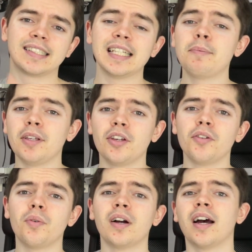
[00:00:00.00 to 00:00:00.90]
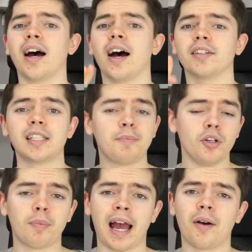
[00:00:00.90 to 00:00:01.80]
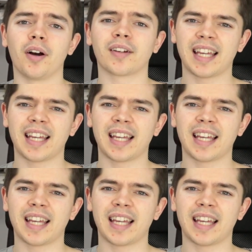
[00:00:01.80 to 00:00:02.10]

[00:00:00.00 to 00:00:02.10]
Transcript: CPU power,